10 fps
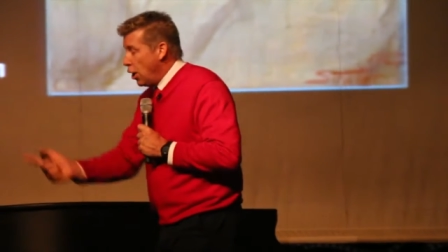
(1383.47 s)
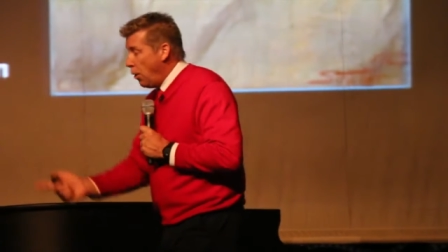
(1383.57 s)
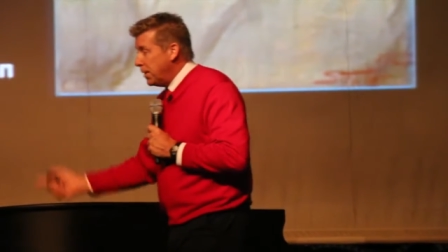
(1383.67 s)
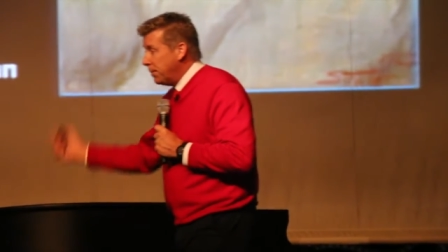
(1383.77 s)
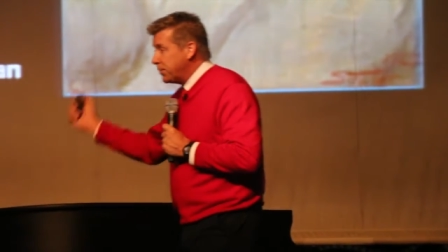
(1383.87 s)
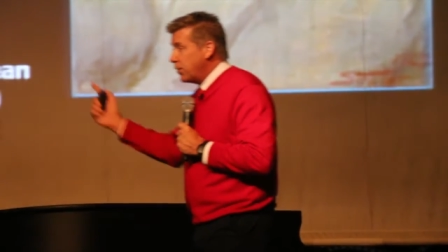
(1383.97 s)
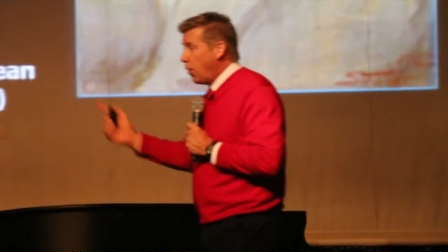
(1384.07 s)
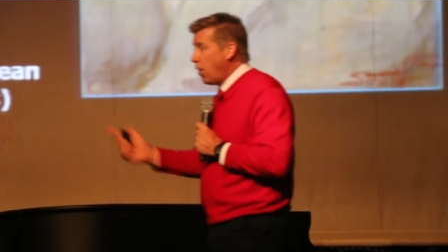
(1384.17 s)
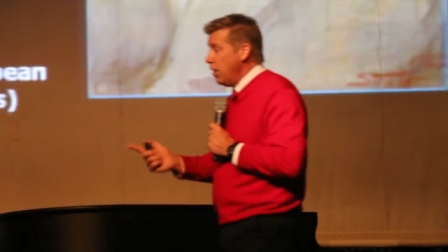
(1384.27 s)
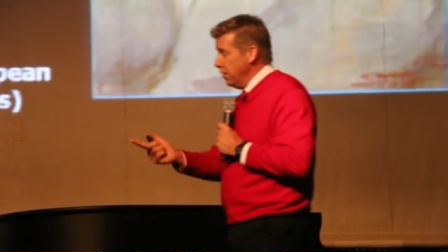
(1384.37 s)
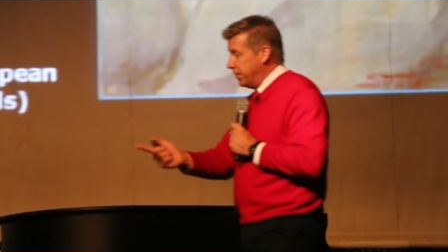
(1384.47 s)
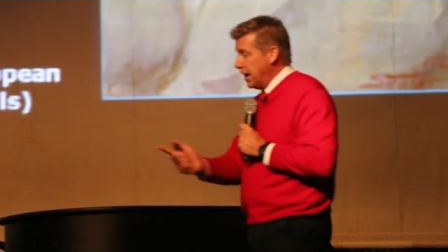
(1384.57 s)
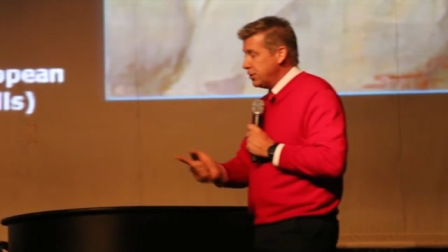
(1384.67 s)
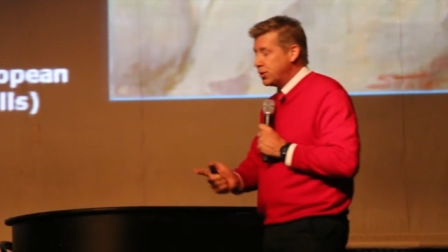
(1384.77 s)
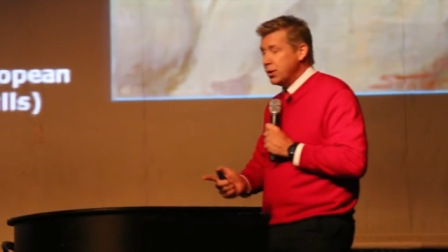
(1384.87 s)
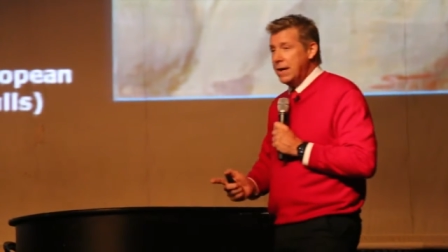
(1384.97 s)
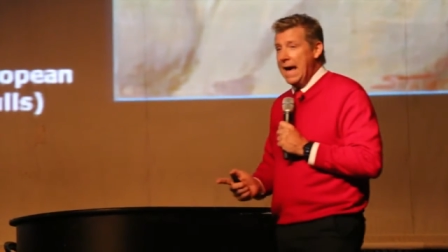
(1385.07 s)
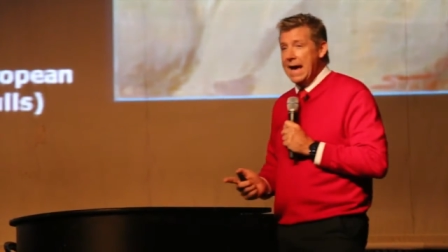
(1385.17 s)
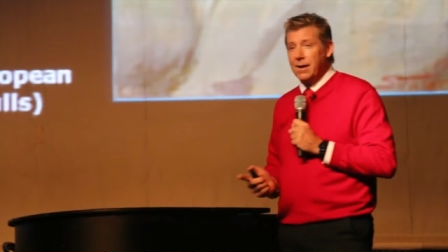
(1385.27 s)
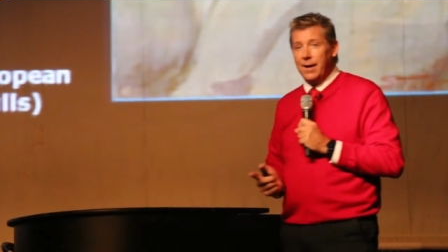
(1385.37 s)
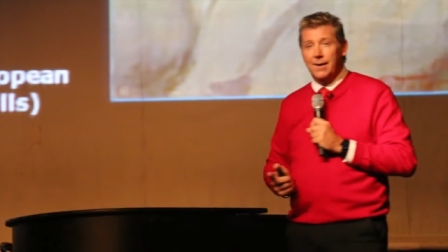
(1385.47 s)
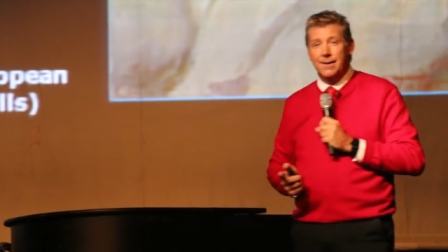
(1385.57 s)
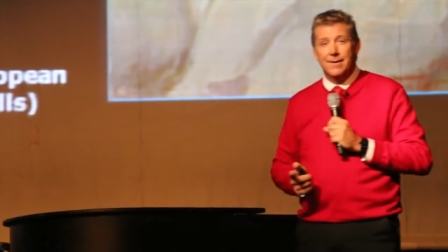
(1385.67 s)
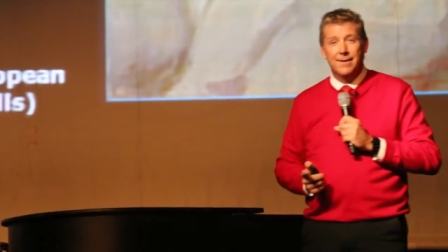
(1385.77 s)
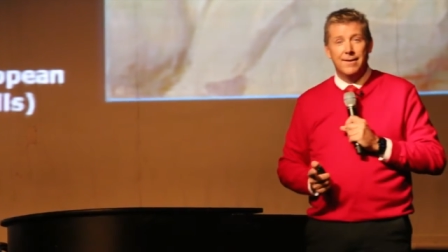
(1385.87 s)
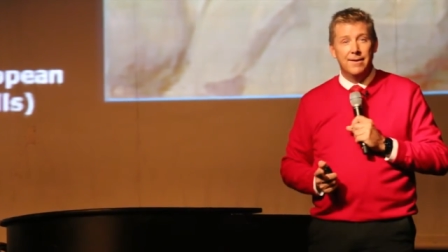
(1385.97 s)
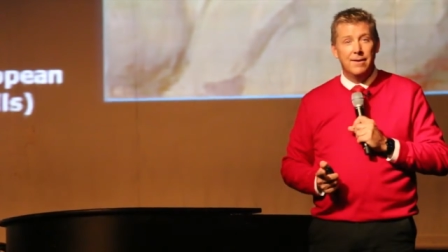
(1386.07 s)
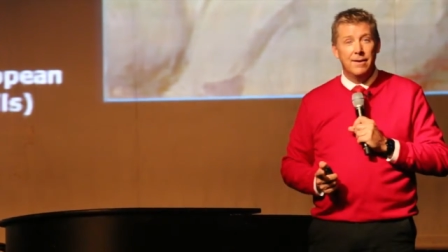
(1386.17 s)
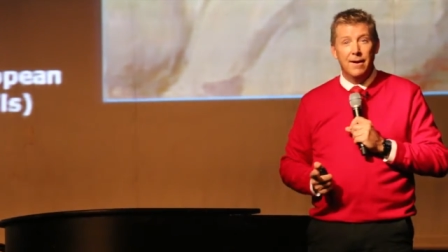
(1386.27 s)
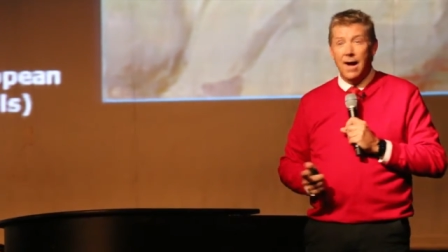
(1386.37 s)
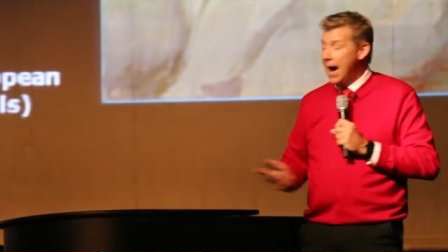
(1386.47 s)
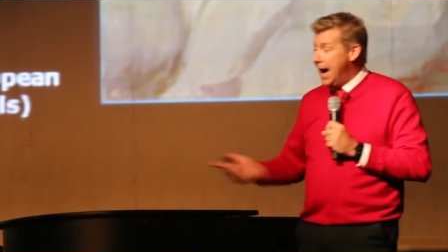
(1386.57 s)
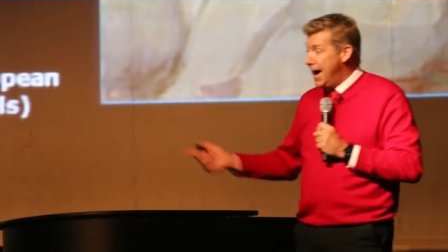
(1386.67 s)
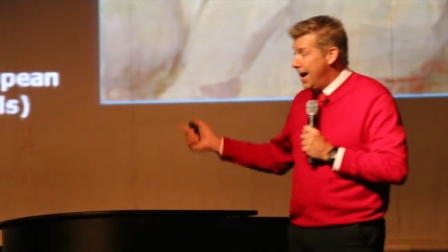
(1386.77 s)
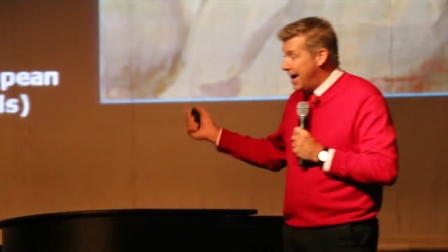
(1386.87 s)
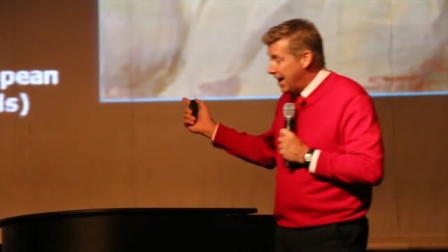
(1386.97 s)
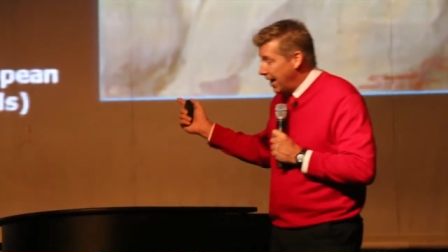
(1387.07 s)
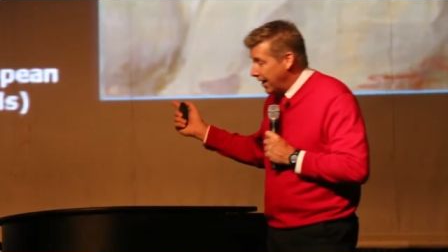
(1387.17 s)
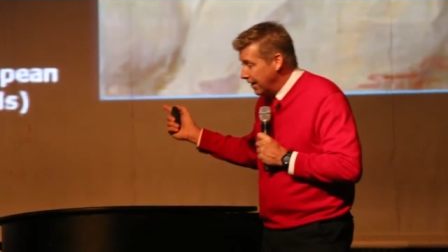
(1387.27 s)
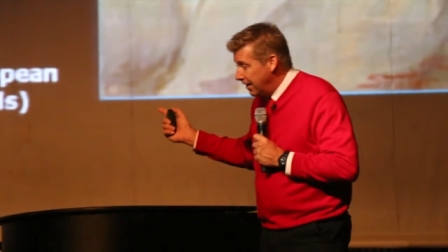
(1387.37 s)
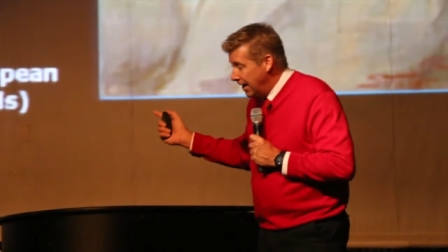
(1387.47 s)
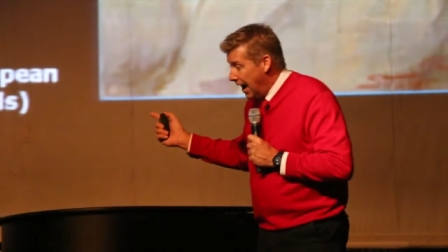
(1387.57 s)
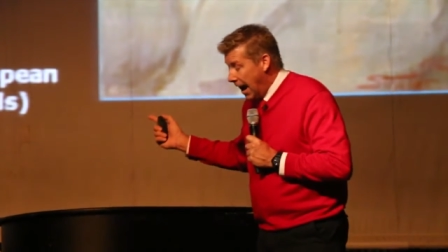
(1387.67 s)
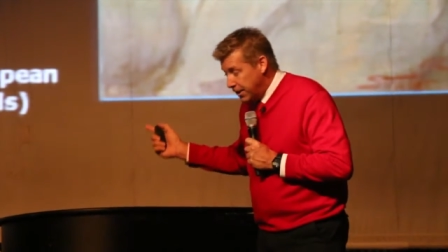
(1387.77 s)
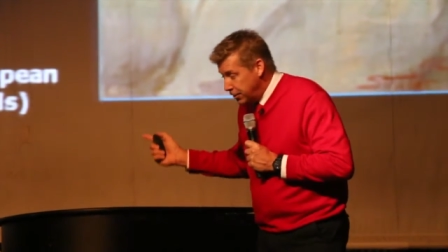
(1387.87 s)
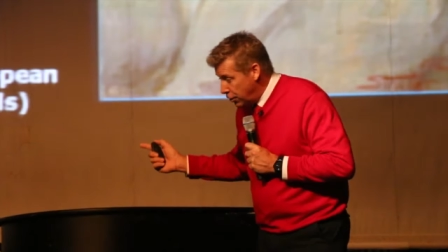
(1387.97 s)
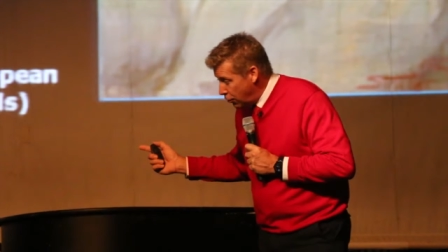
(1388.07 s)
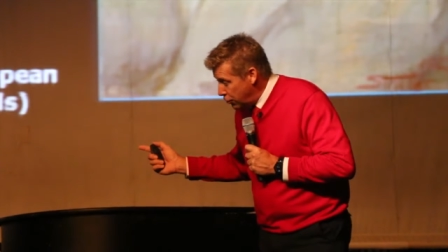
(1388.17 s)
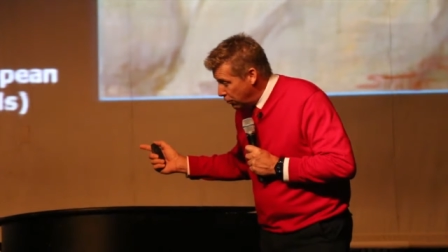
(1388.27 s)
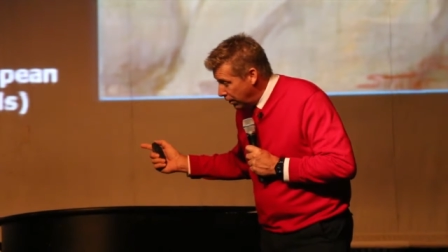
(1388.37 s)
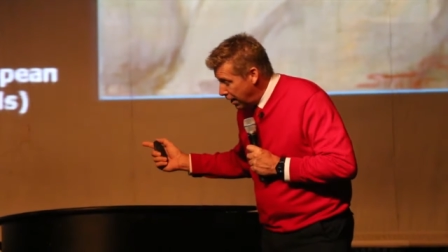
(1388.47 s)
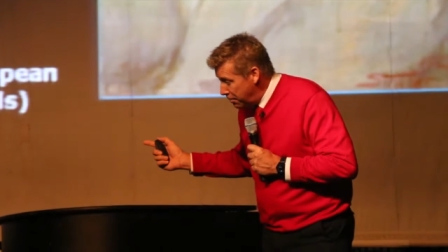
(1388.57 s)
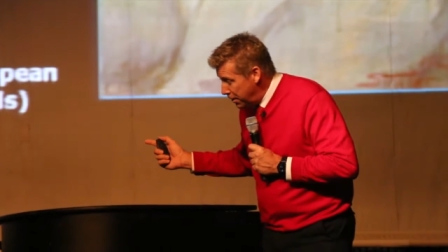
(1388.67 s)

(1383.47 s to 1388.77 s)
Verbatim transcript: He opened up the door. There stood Hadley. Hi! I didn't know you were